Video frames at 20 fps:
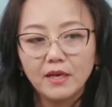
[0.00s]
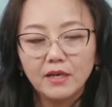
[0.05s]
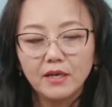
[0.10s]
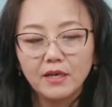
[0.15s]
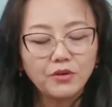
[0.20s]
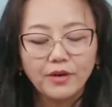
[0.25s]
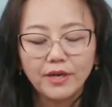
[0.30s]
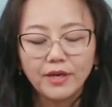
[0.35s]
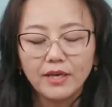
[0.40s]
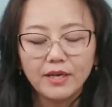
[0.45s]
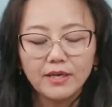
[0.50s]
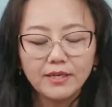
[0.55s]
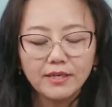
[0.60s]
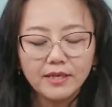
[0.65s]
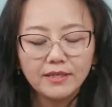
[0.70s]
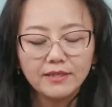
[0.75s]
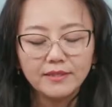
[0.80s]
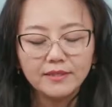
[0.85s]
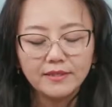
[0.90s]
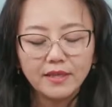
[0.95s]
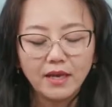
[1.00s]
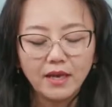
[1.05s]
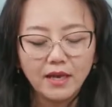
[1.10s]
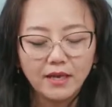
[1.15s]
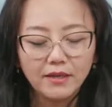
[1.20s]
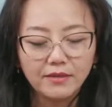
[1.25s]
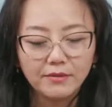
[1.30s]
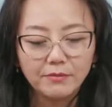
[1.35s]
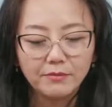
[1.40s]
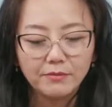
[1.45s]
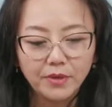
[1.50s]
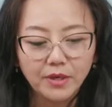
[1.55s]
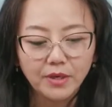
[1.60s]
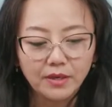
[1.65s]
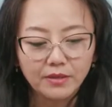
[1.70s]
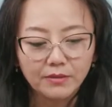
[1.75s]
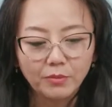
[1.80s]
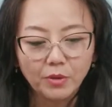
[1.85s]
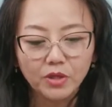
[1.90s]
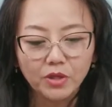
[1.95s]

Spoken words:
Sorry, is the